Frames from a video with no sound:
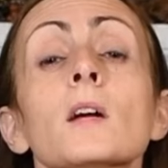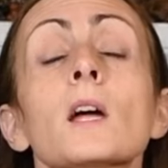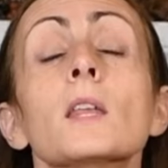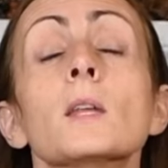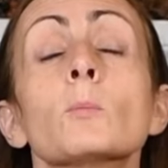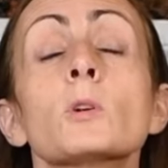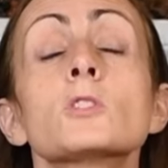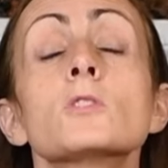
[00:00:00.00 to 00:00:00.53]
And
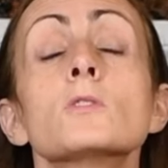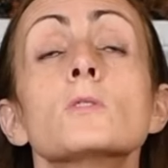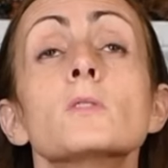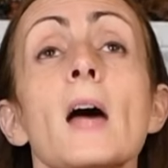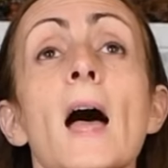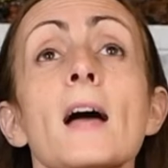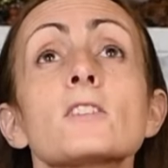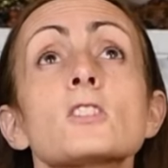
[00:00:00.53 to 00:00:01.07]
then once you do
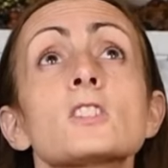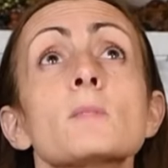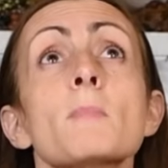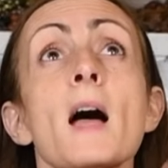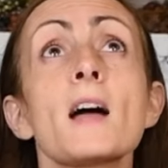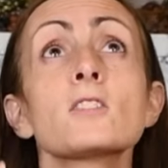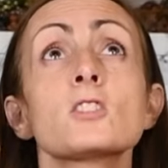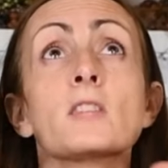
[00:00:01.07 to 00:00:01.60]
that, just
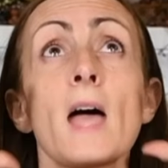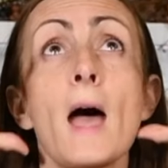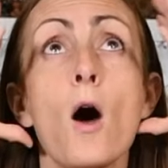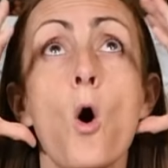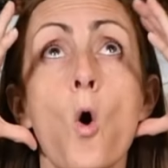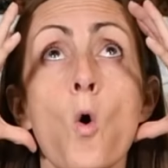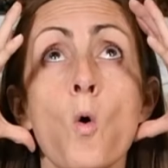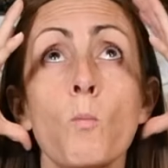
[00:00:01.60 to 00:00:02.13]
imagine that
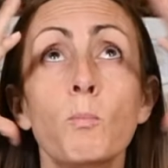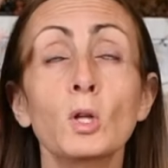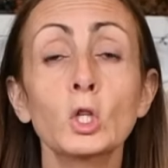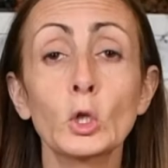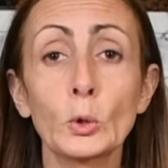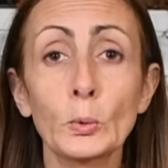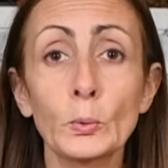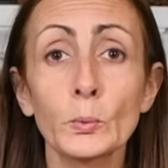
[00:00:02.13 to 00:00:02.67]
whole
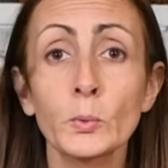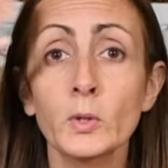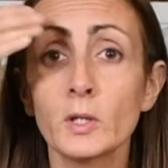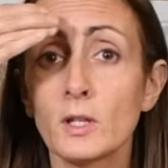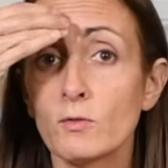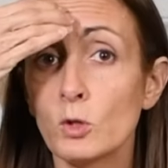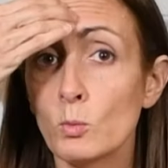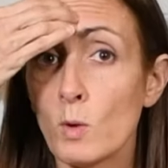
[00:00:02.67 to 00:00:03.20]
balloon,
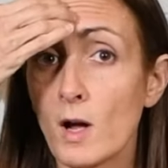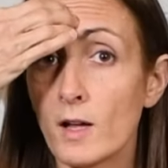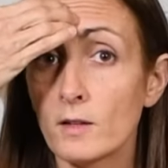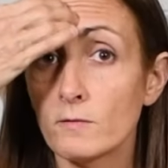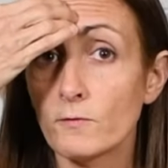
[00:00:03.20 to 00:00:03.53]
if you want,